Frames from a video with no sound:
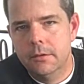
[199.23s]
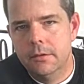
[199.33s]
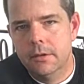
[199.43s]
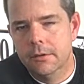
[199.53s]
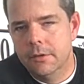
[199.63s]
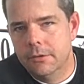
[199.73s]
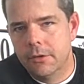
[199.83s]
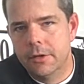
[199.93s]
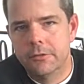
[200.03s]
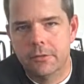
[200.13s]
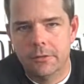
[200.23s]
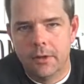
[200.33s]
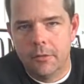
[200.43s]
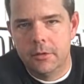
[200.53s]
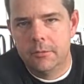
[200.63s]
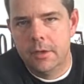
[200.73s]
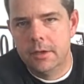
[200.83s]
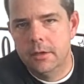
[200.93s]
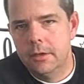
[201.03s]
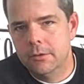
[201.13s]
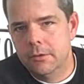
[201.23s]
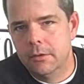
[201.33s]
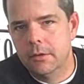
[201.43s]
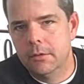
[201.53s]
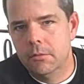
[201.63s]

The transfer is not being made internally